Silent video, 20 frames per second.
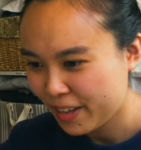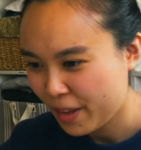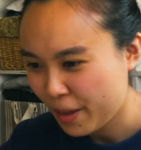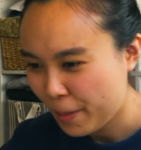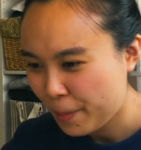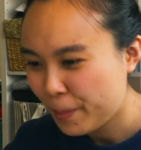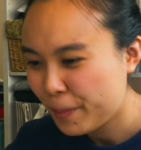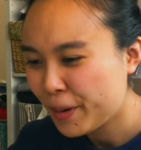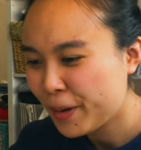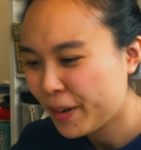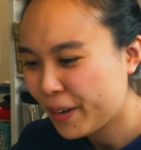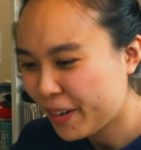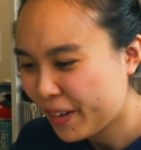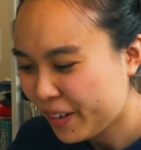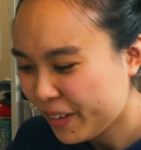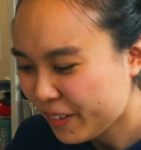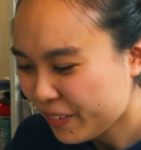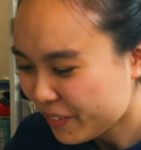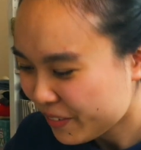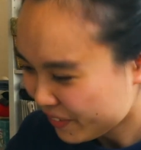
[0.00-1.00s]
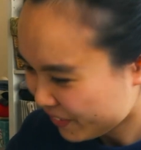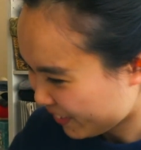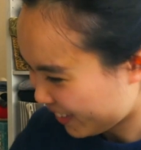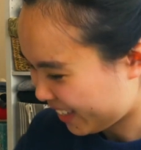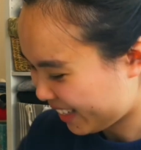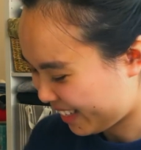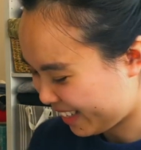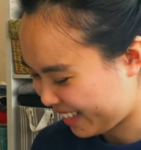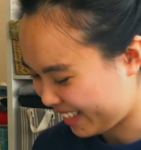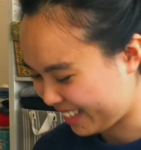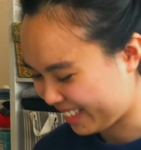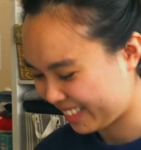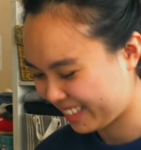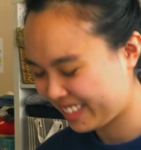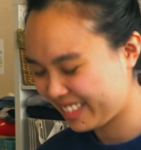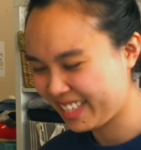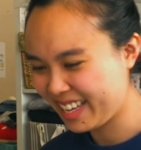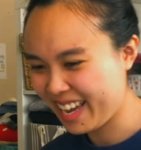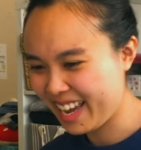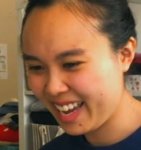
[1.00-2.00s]
Perfect, yay!
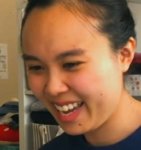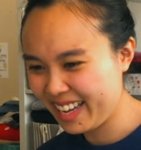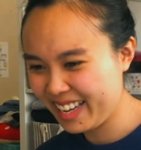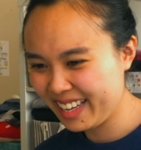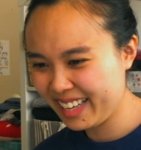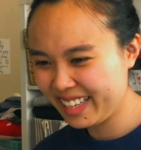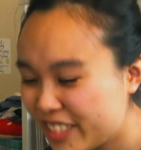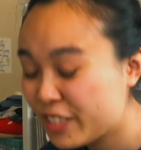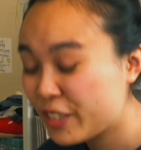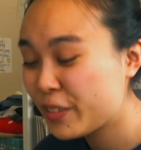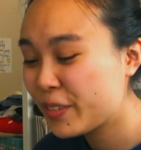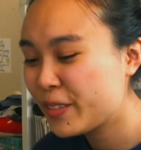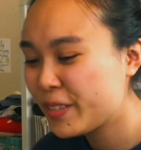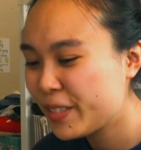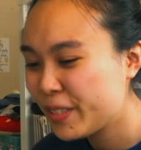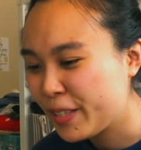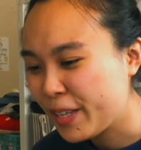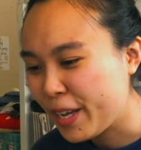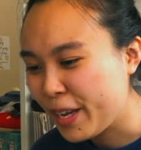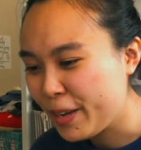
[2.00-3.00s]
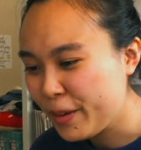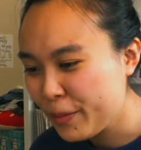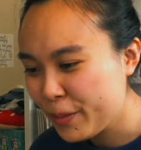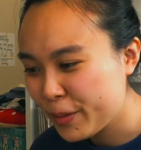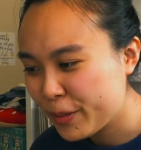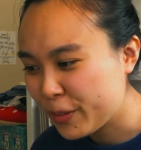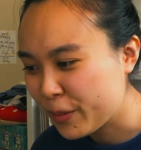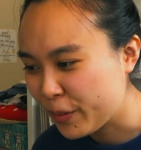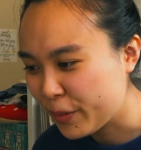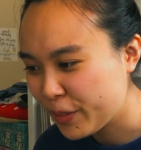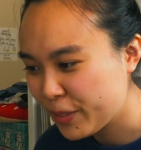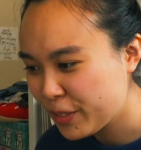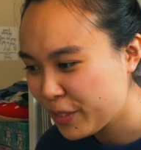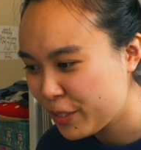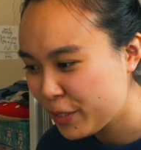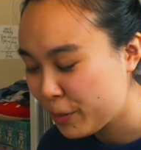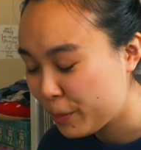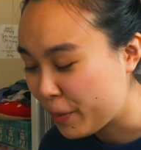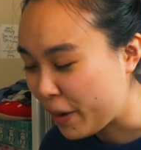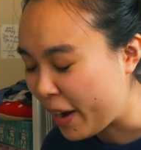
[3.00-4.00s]
So today we're going
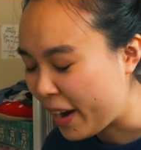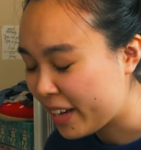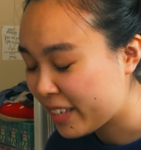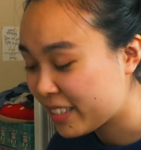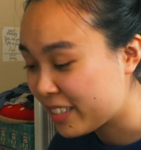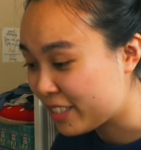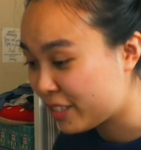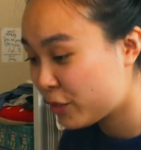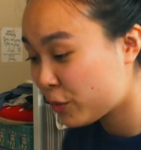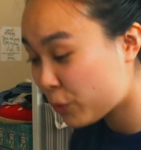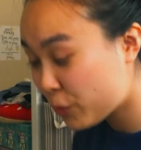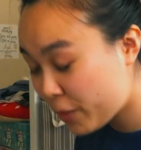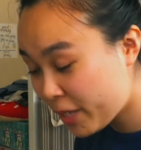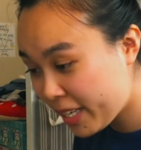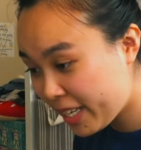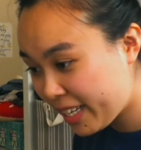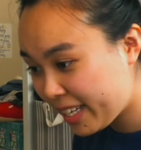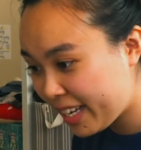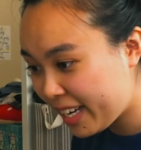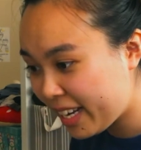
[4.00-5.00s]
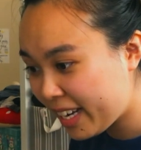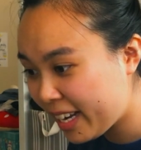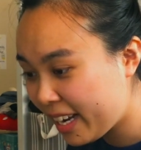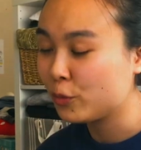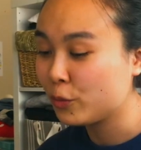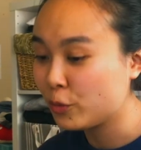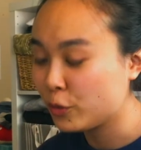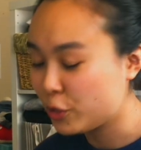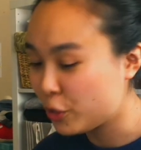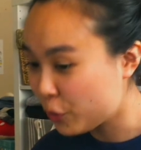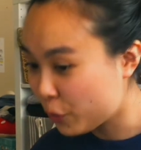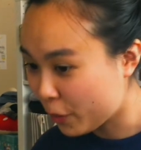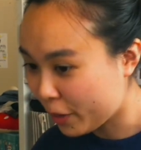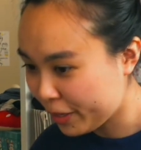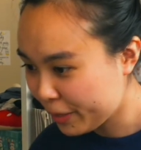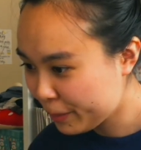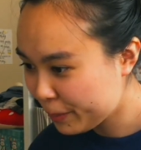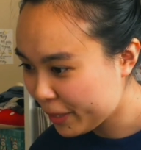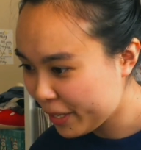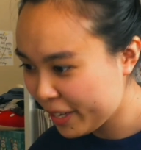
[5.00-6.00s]
to practice reading. Do you
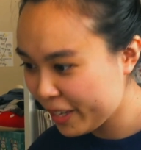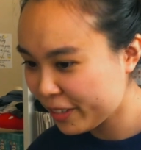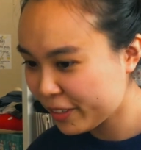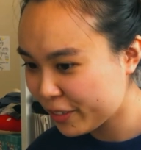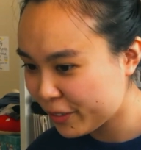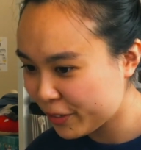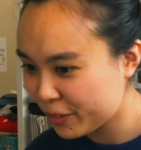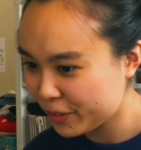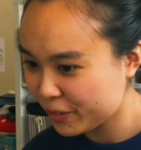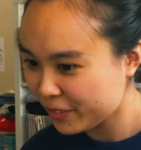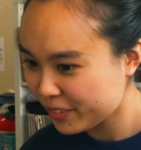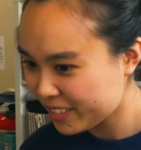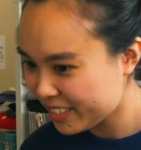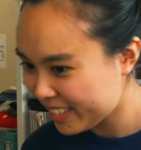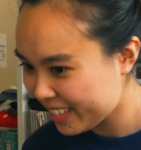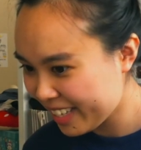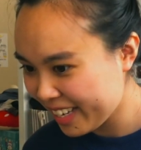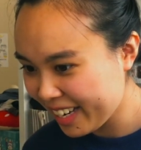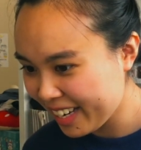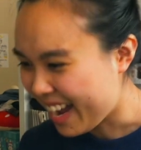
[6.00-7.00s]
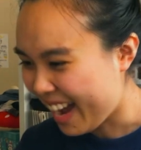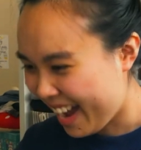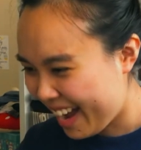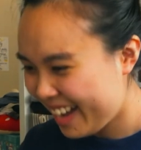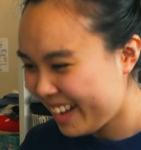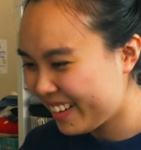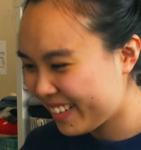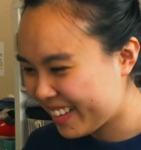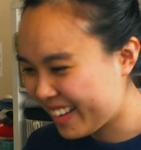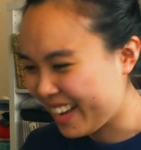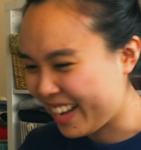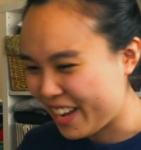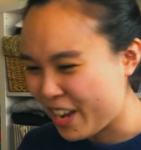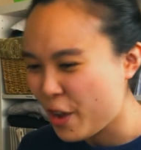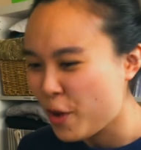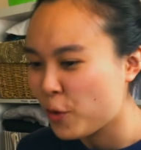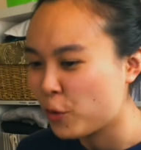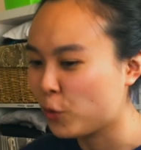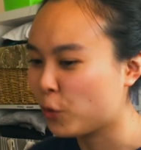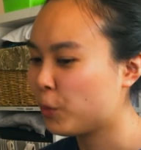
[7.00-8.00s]
want to play a Kahoot today? Yeah? Okay,
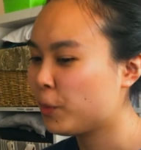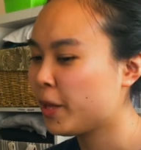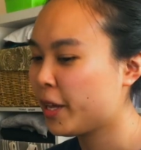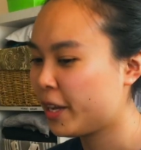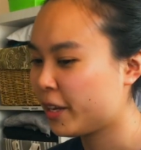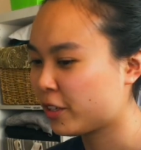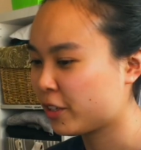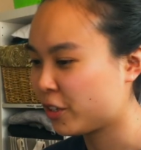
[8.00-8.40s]
we'll play a